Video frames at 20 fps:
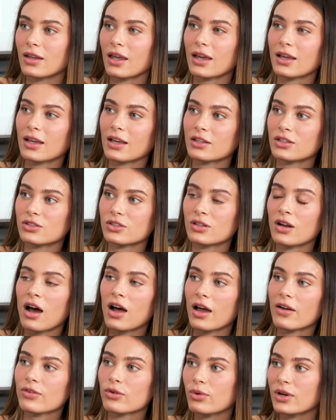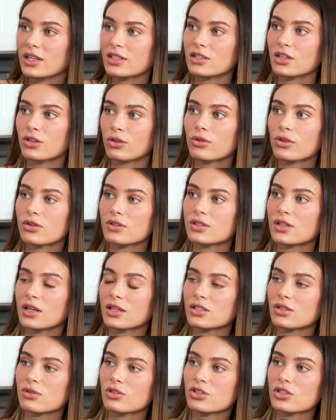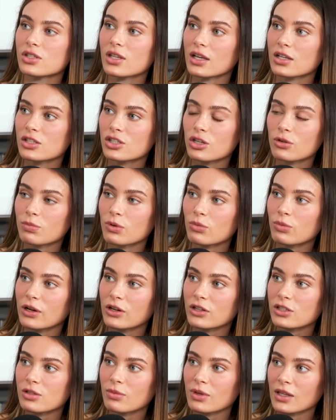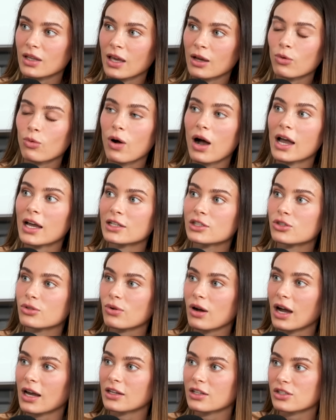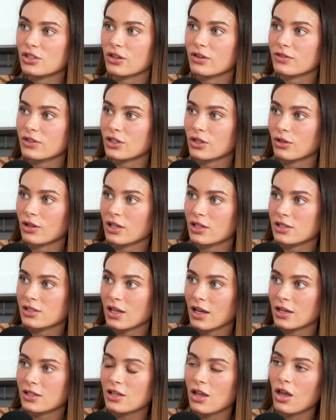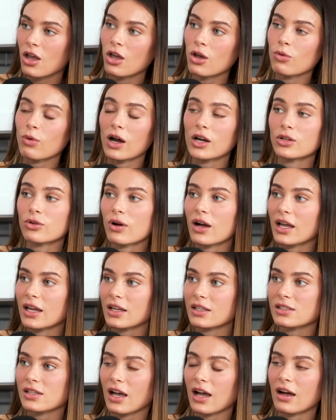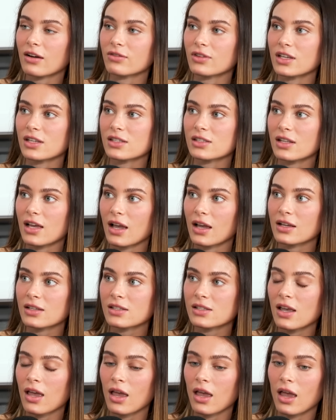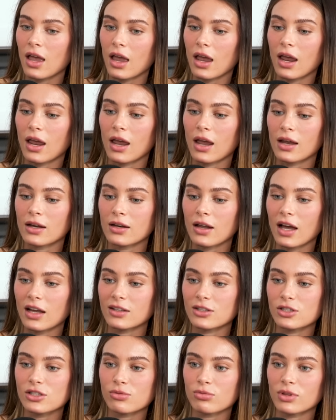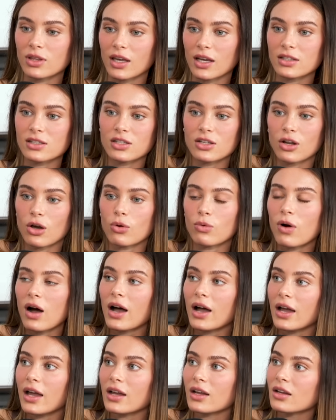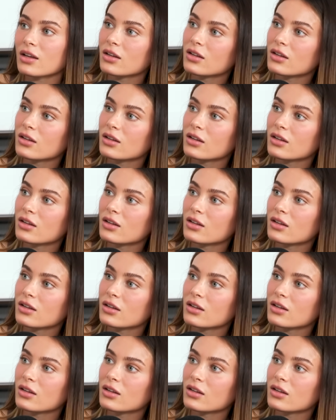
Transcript: Like, not everyone gets to do those things. So it's just like super weird to me. Like, why do I deserve to do these things? Why do I get to have these things? And I just would like to know why.